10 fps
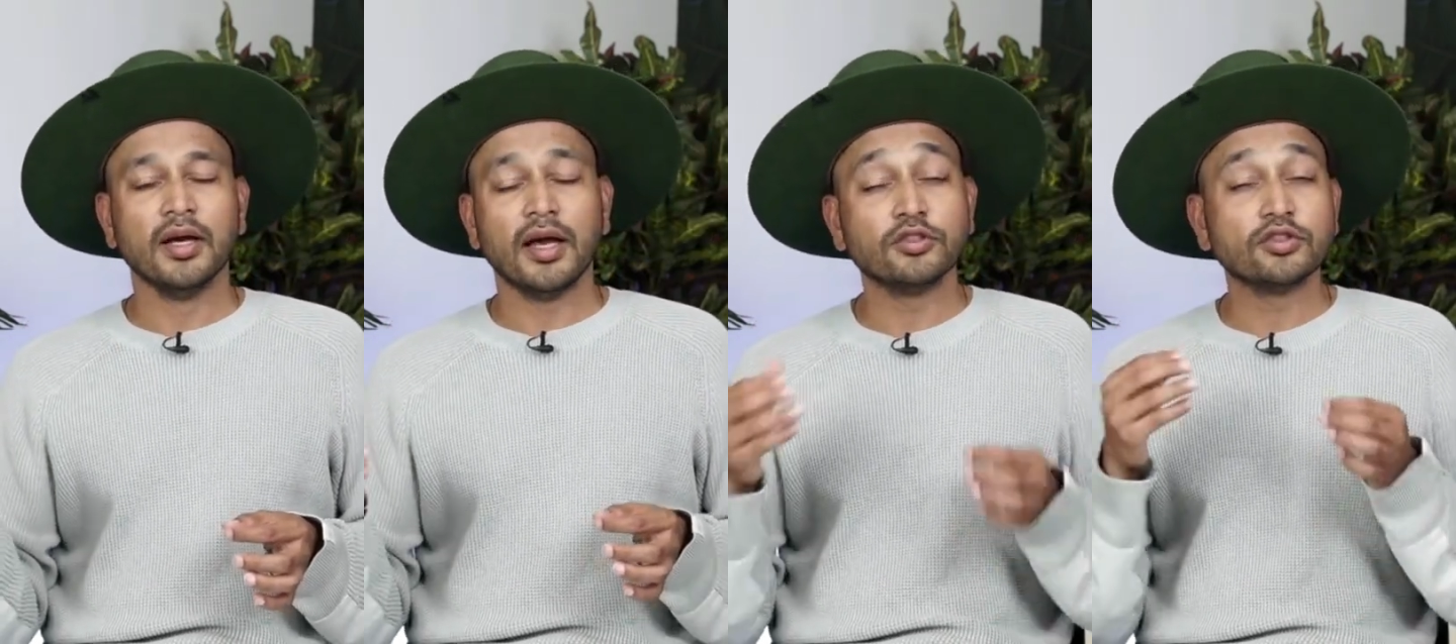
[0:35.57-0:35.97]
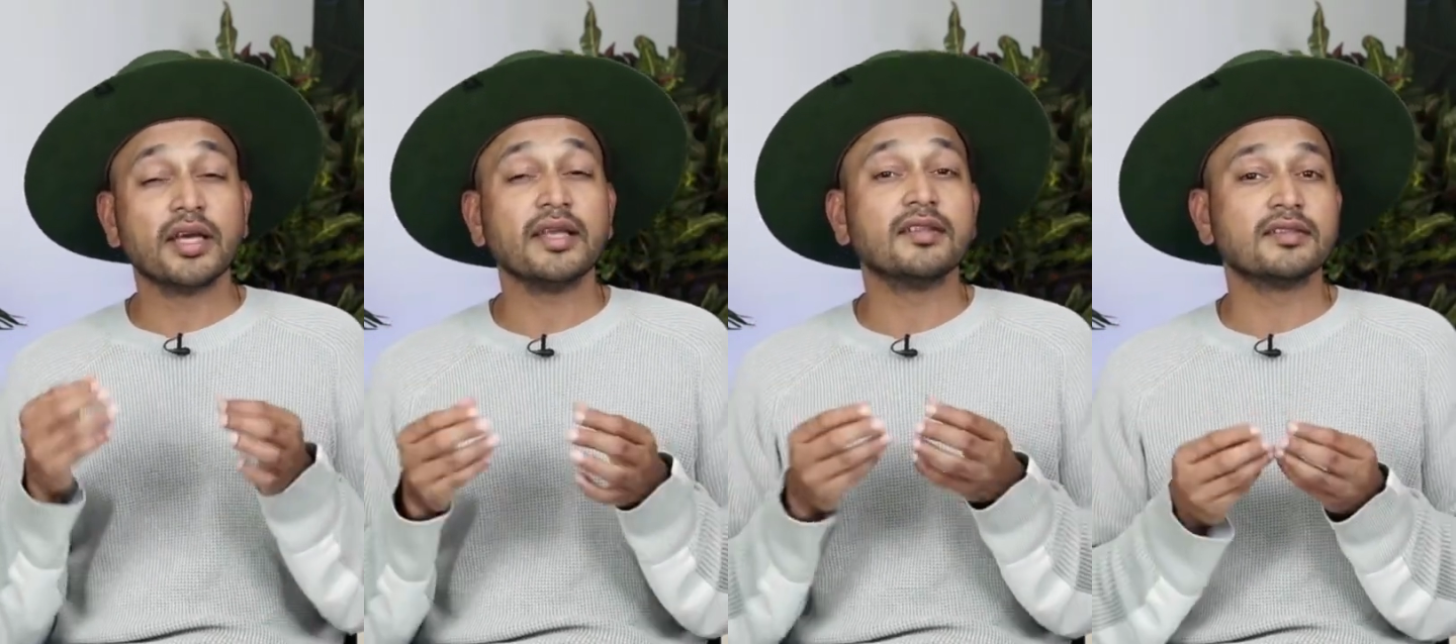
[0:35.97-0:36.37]
and you
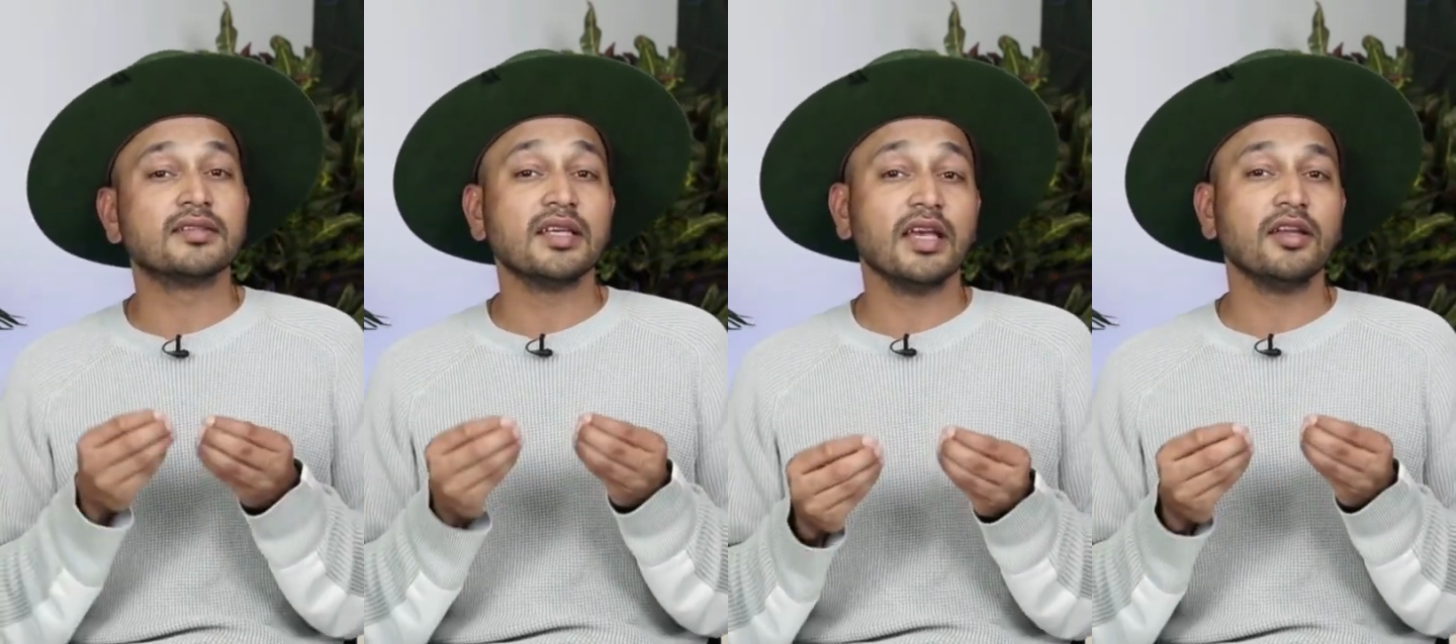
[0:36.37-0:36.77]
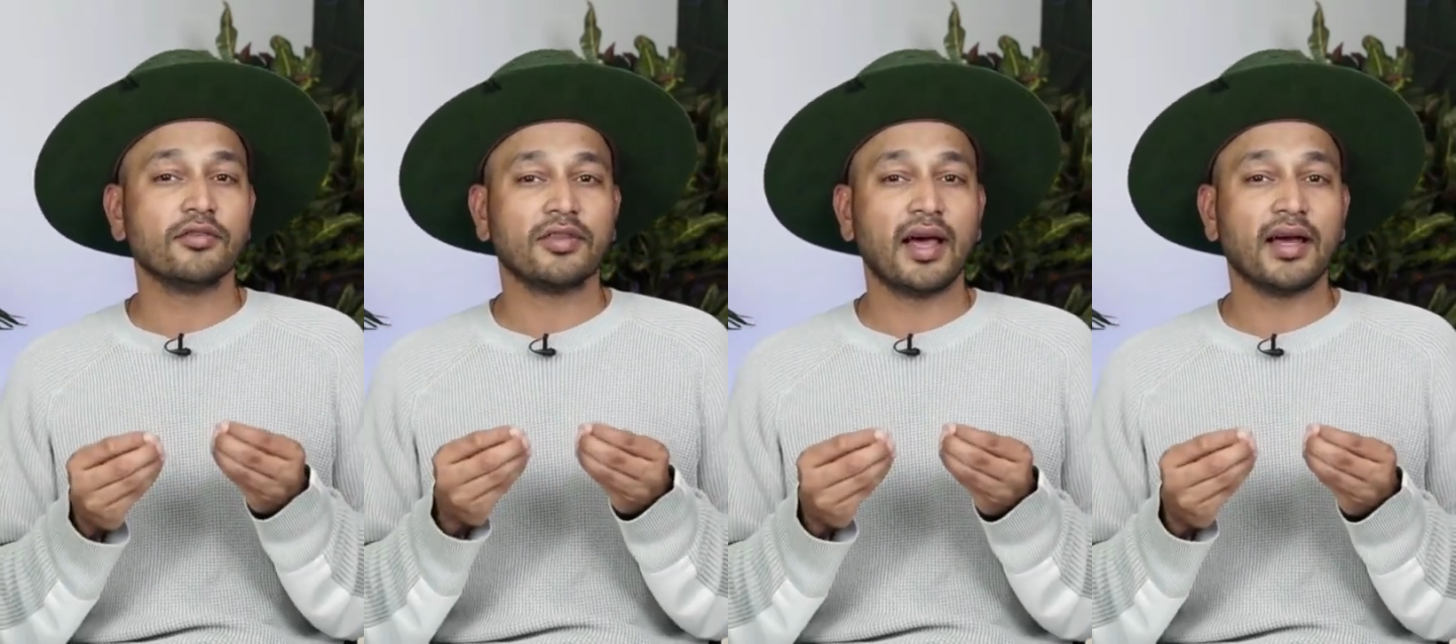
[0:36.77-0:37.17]
take the seed
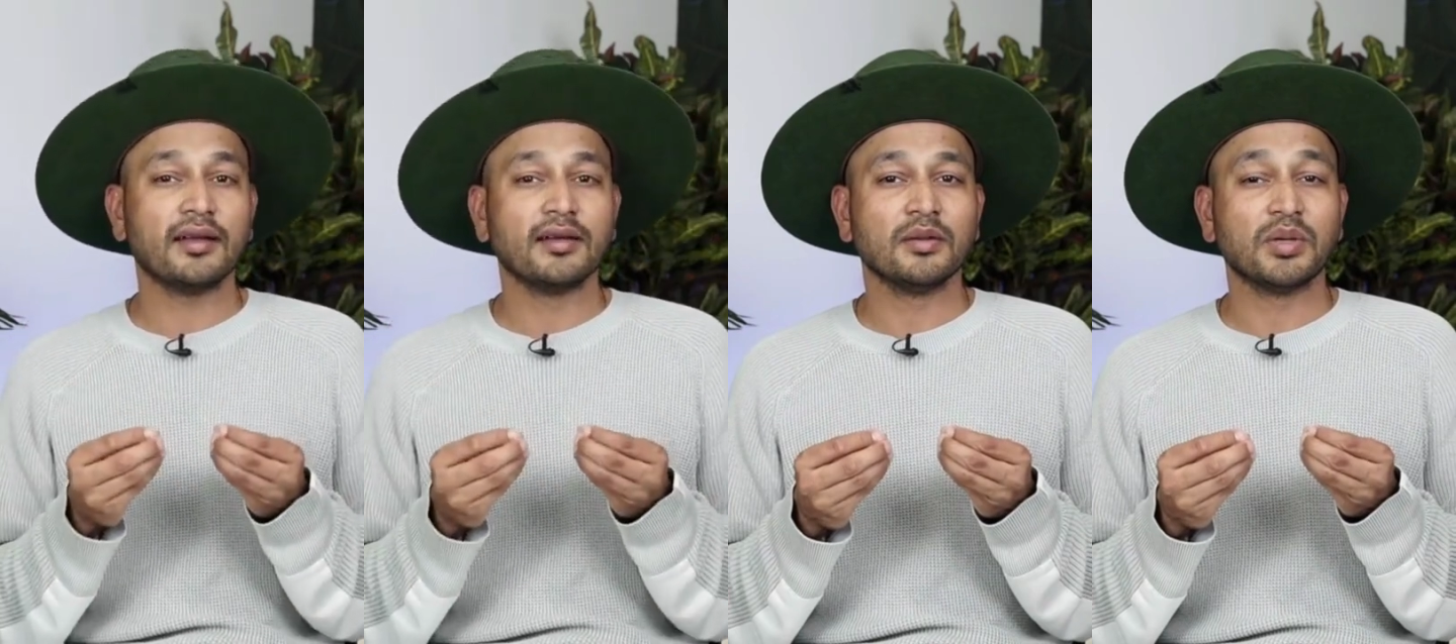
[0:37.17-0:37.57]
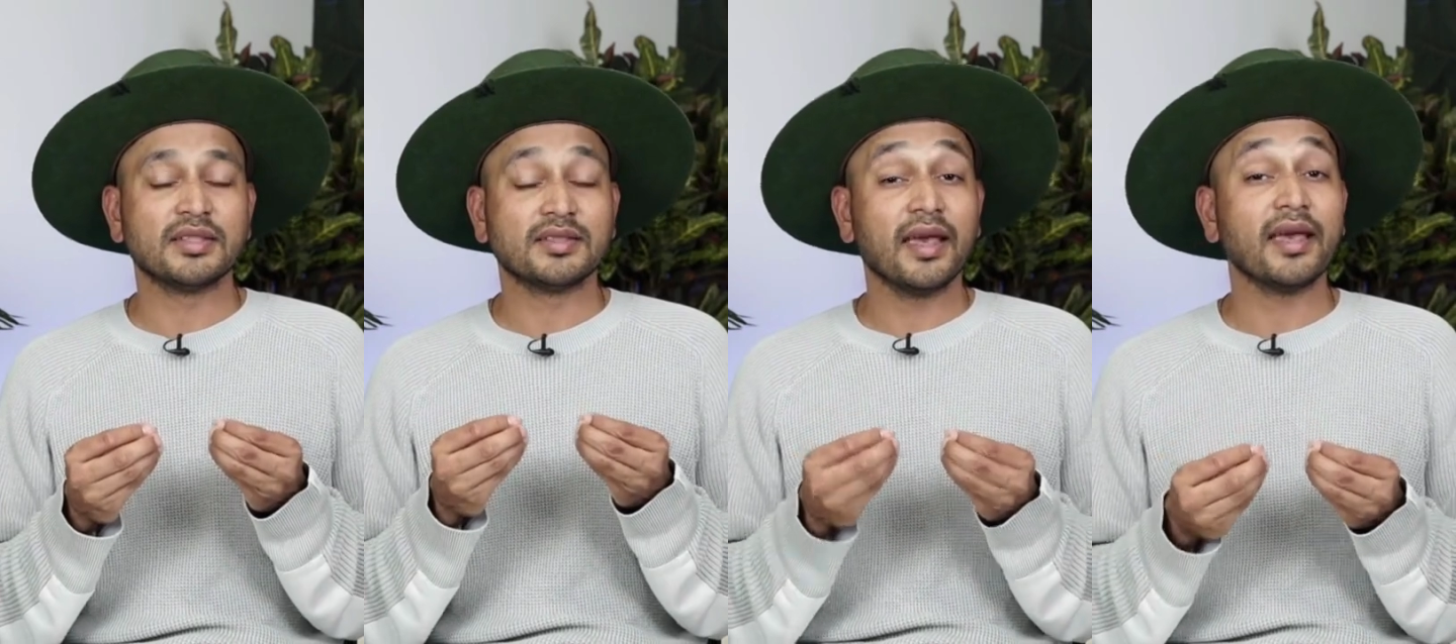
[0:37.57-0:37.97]
of that by
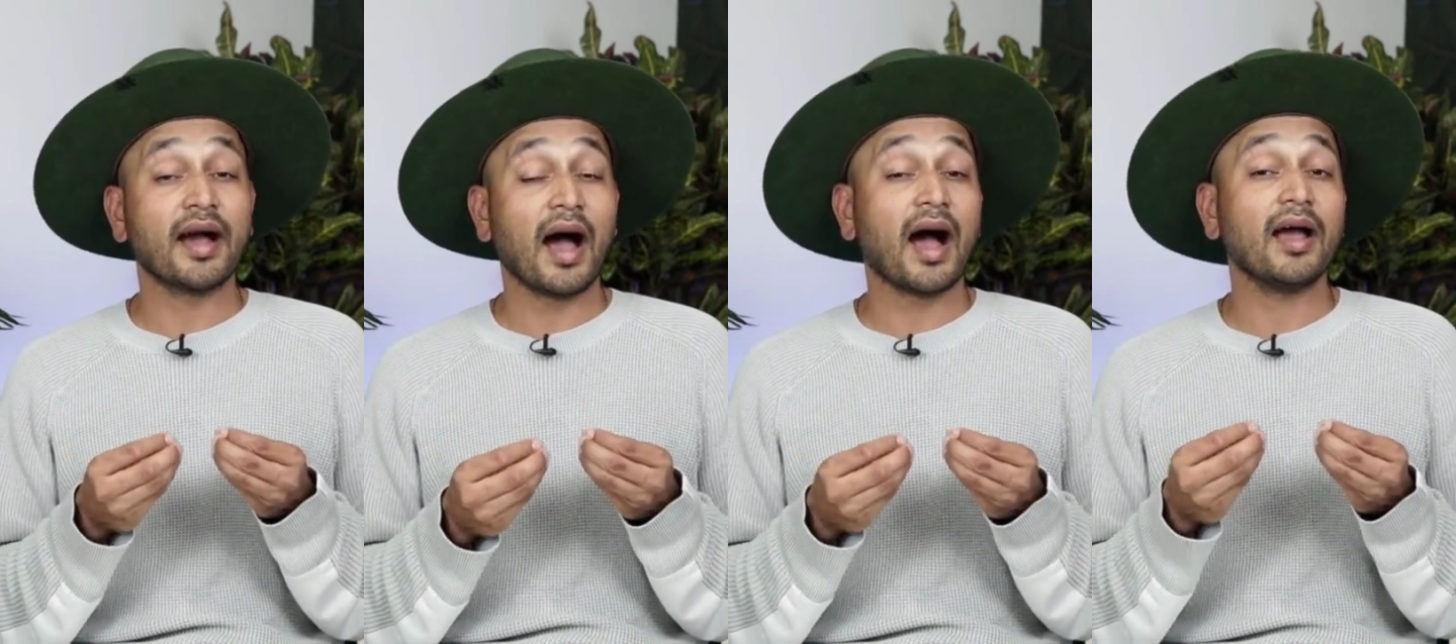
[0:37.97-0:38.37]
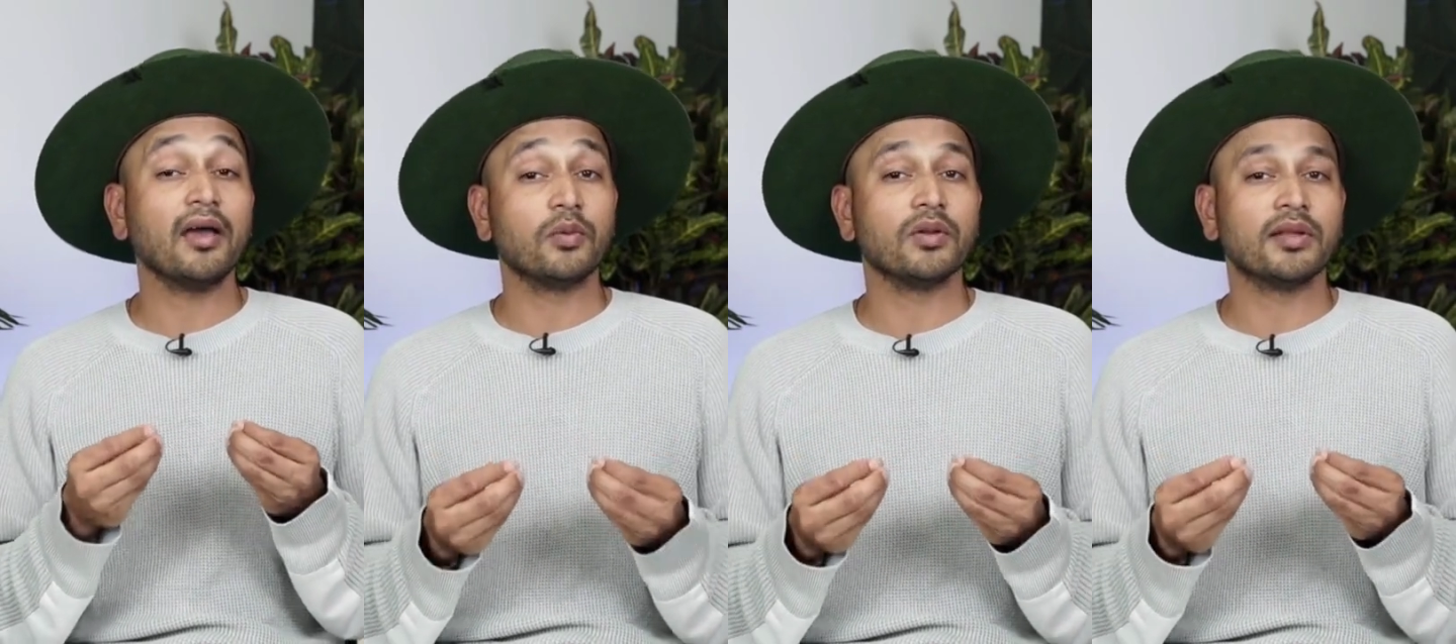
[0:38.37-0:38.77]
saying,
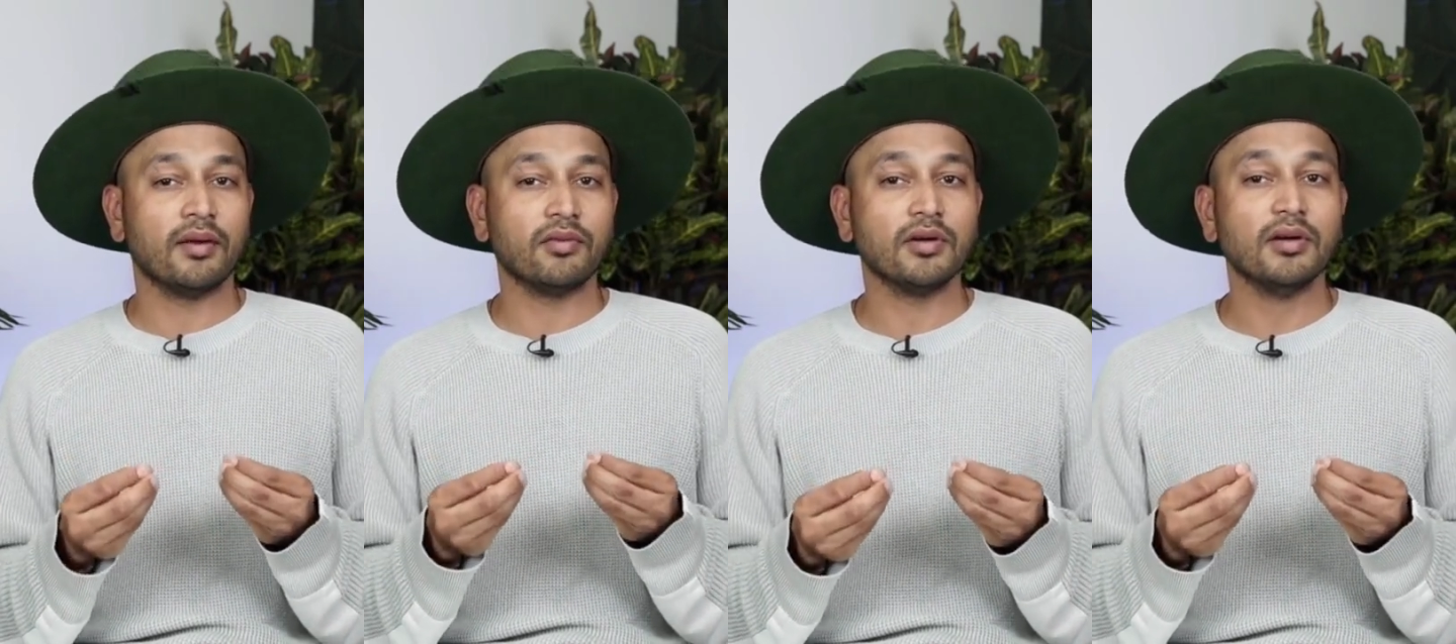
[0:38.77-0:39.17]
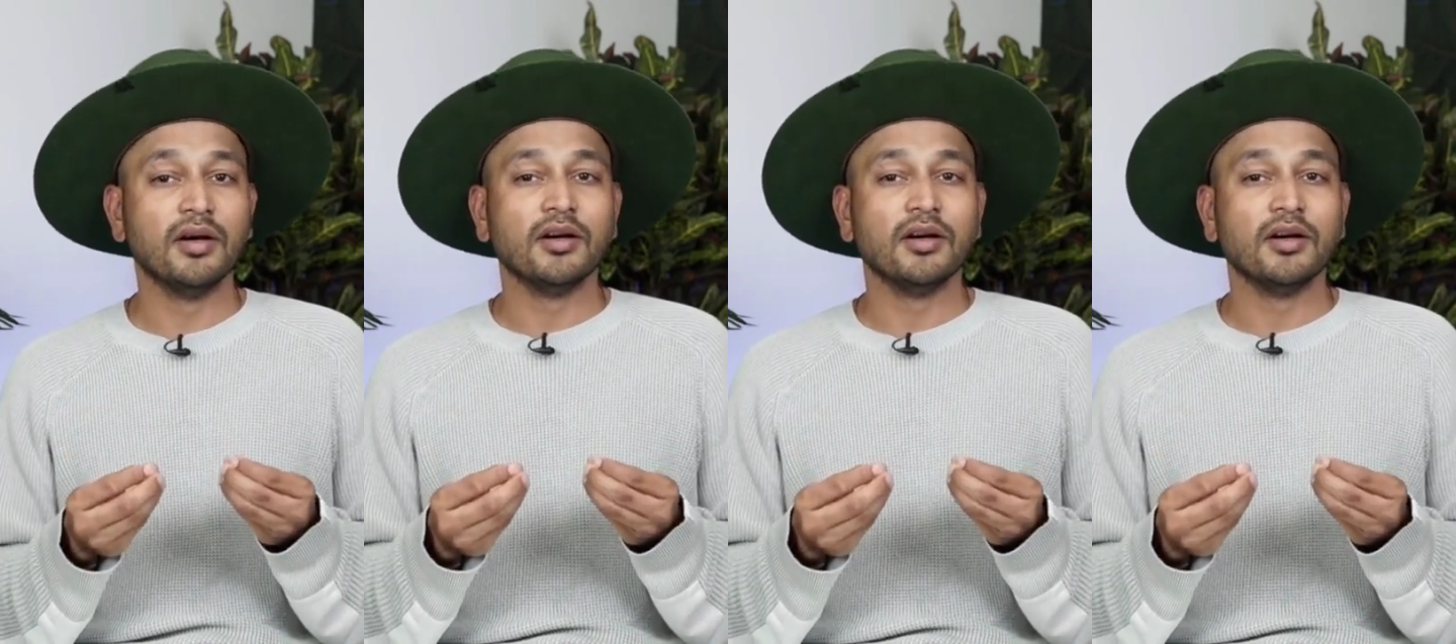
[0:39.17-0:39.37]
I will never